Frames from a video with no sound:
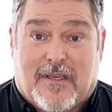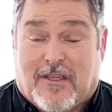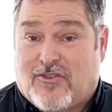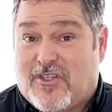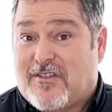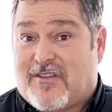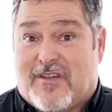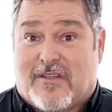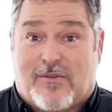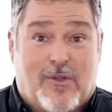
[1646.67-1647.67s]
And Jesus
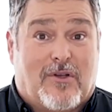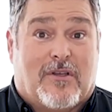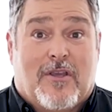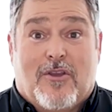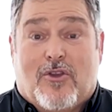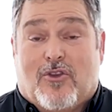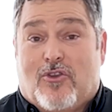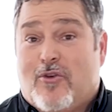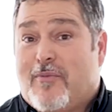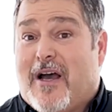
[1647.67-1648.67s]
says, Look,
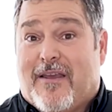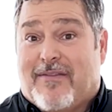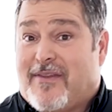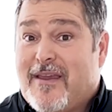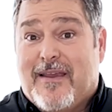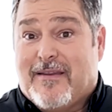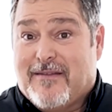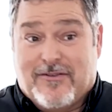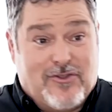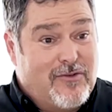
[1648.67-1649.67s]
you might think
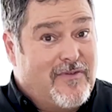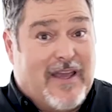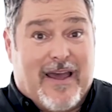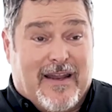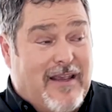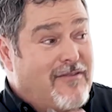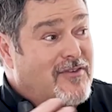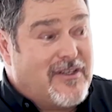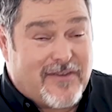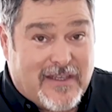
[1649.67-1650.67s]
that you've got
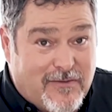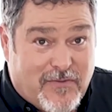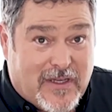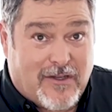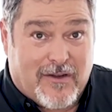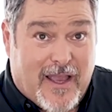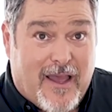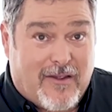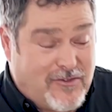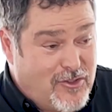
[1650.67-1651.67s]
everything figured
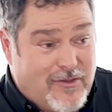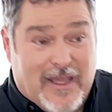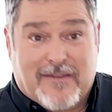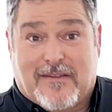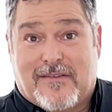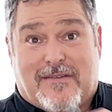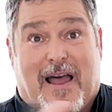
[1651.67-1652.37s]
out and you have got this